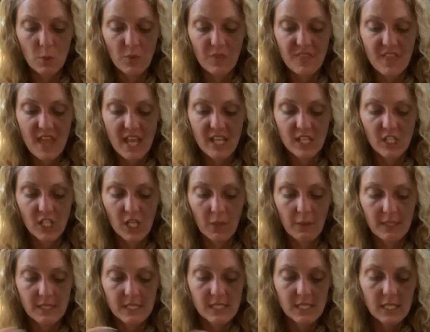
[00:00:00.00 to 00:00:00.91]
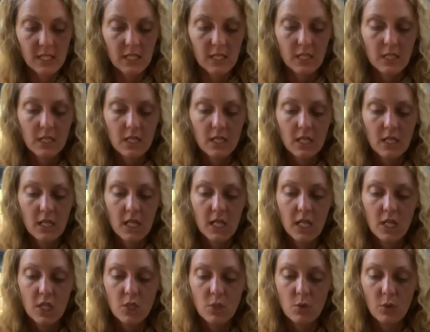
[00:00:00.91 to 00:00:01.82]
you're
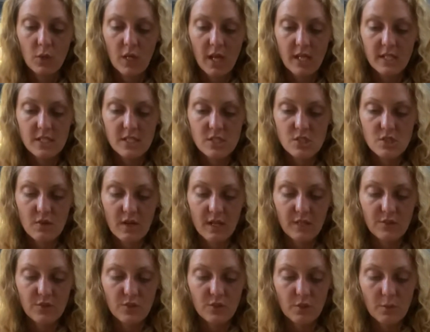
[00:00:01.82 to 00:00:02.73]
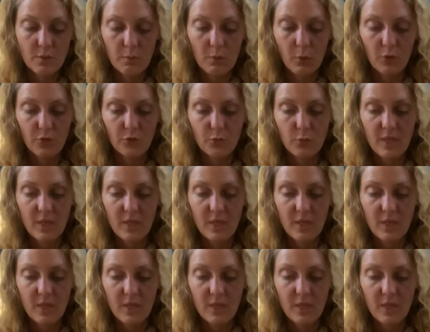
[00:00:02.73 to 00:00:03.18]
going to strengthen the bond.